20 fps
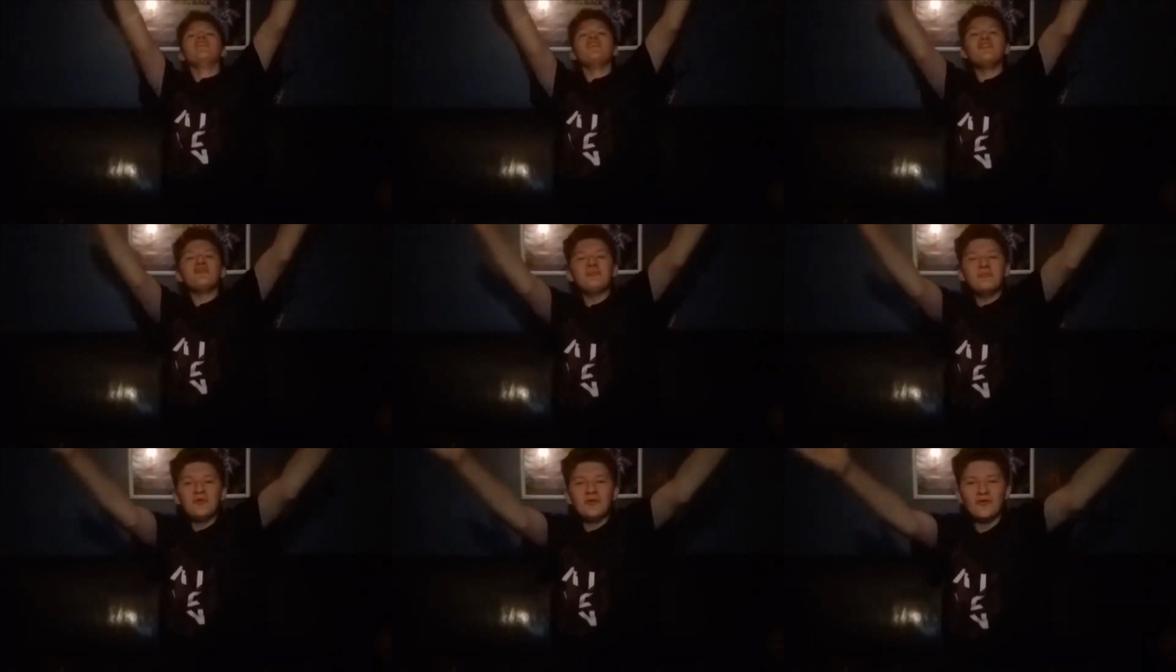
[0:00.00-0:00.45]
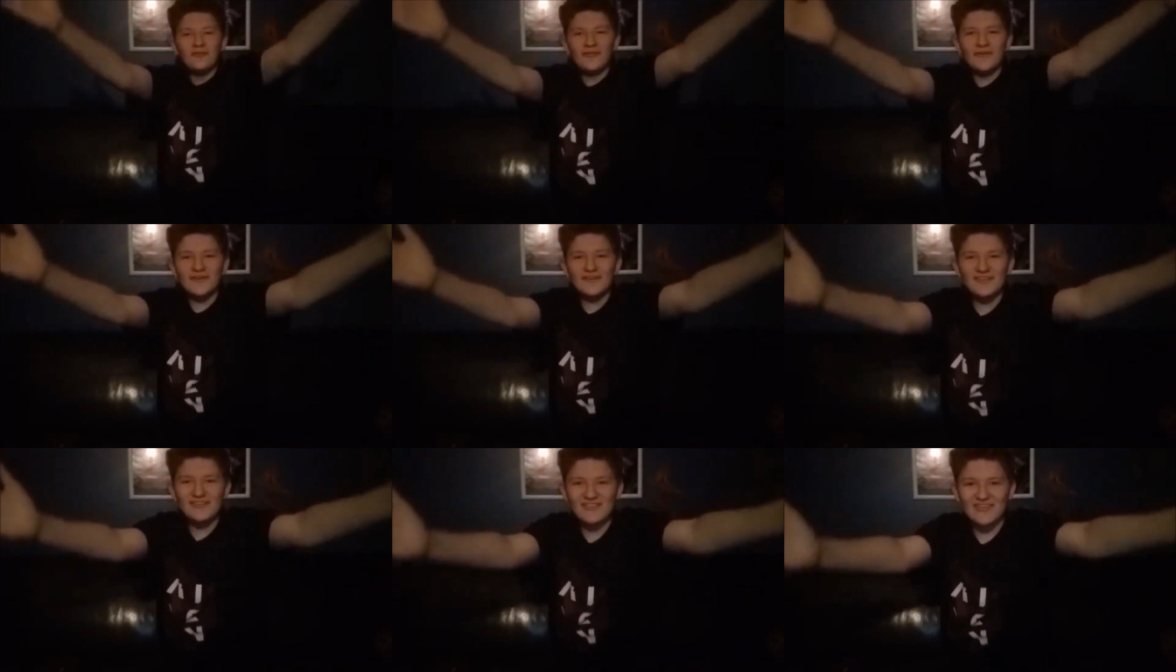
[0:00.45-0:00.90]
This movie
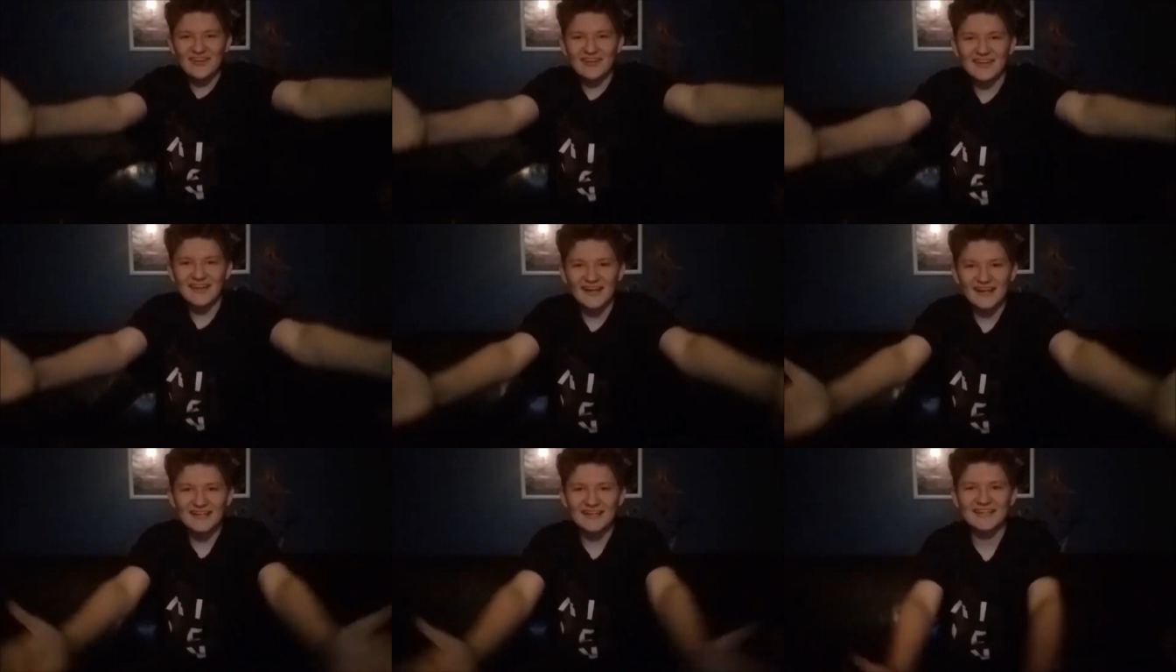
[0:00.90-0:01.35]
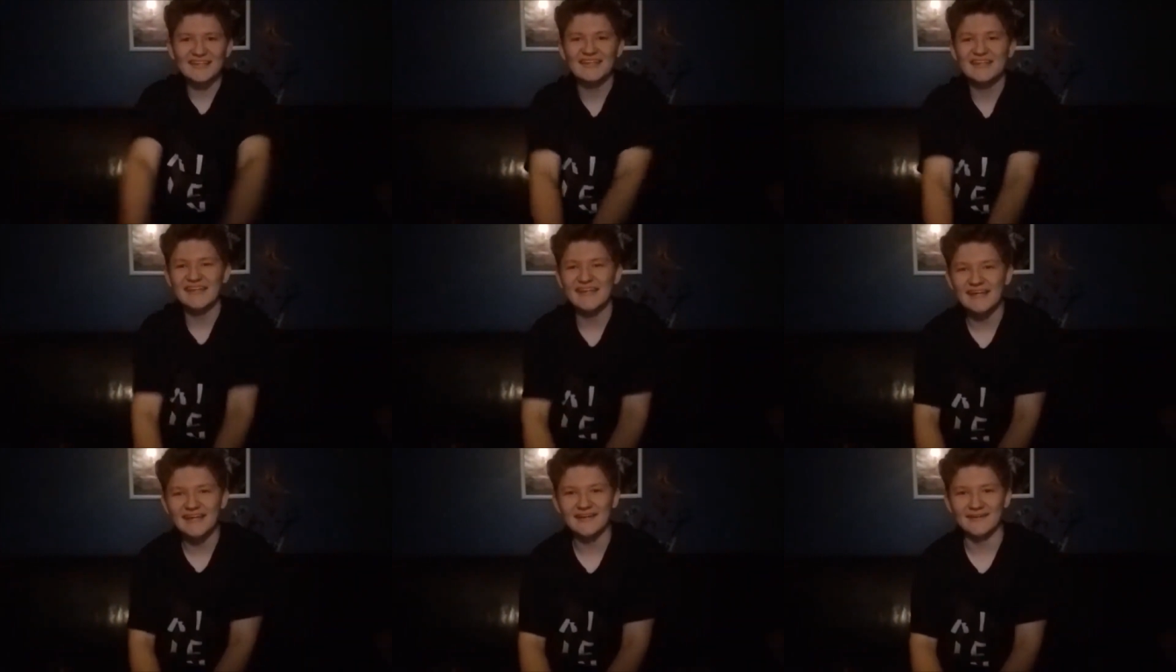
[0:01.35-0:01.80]
is like a
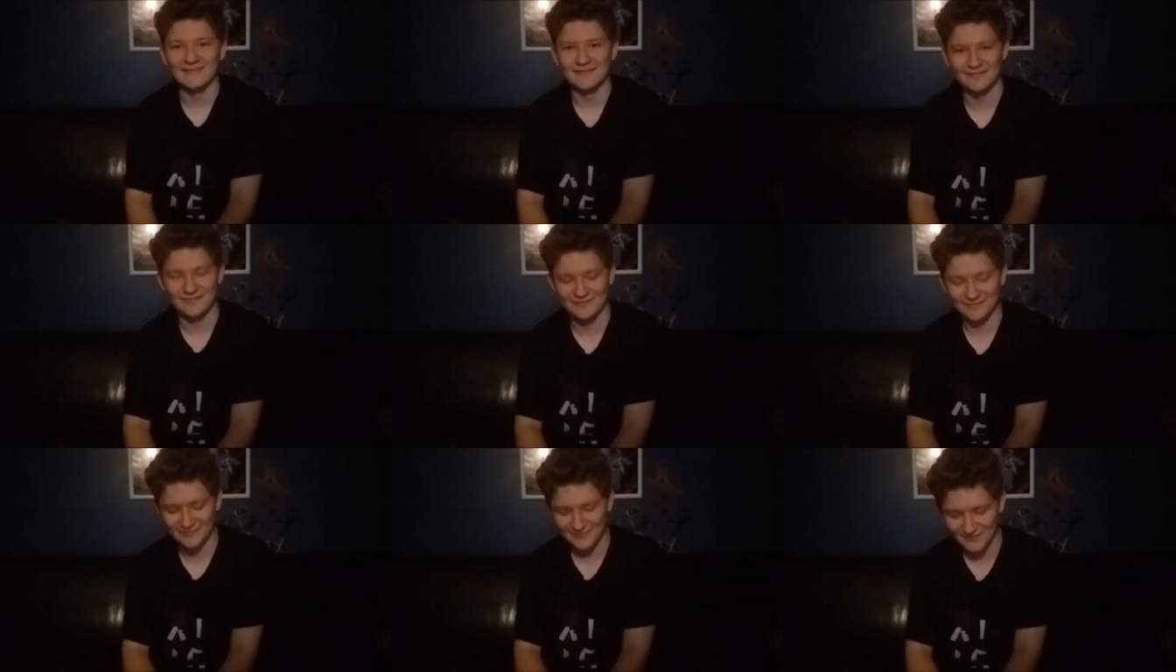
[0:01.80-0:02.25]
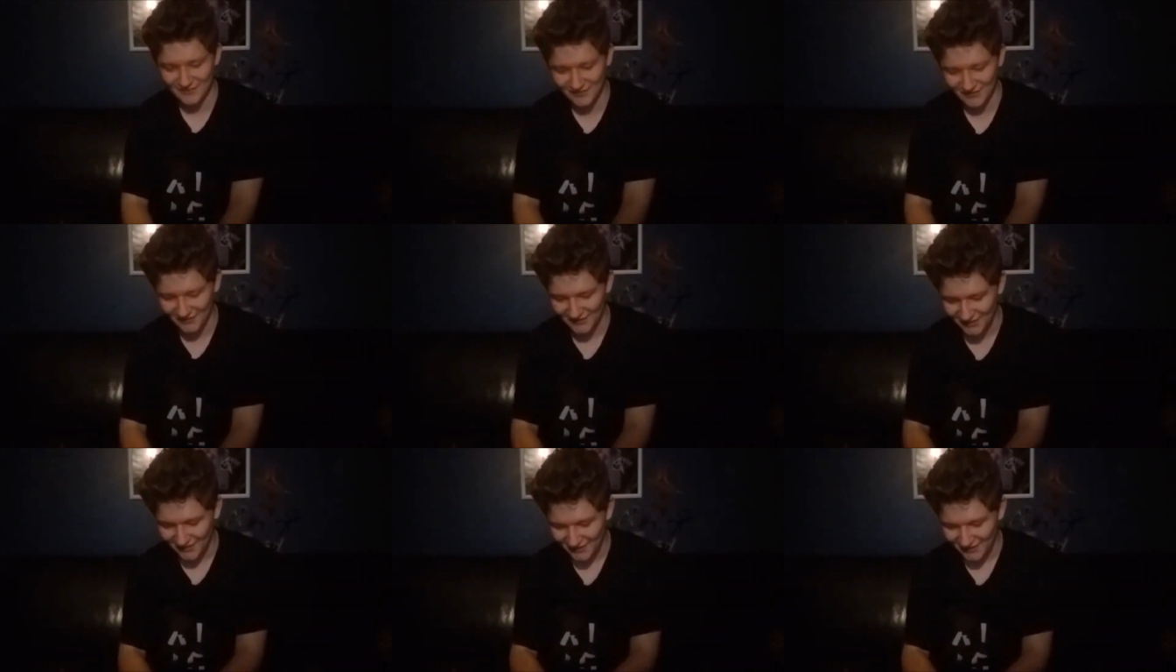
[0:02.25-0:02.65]
gift.